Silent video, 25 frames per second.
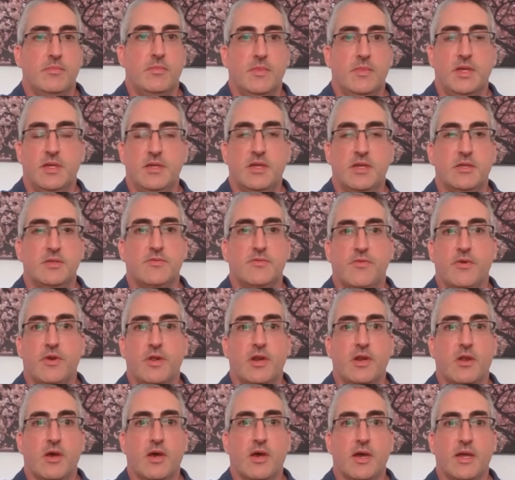It is
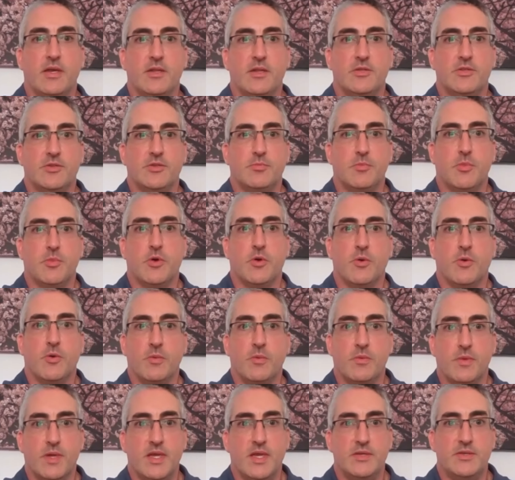very light, it's
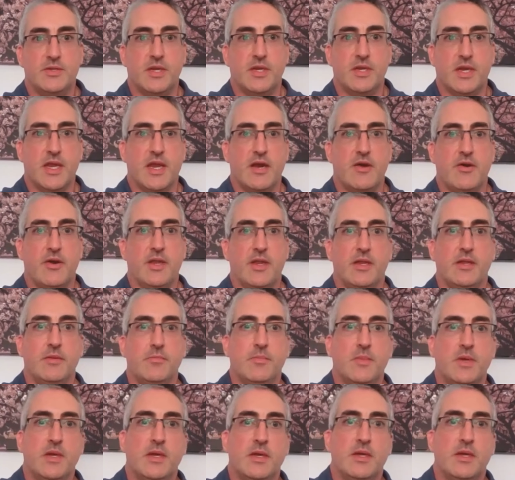small, easy to carry.